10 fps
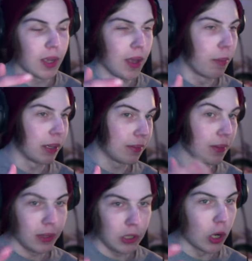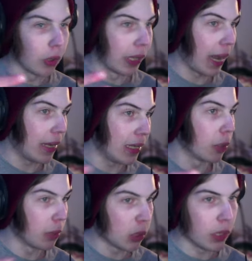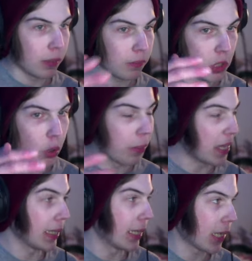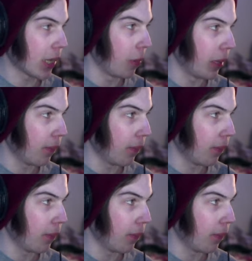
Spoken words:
but, you know, like a deal between them, so basically a settlement.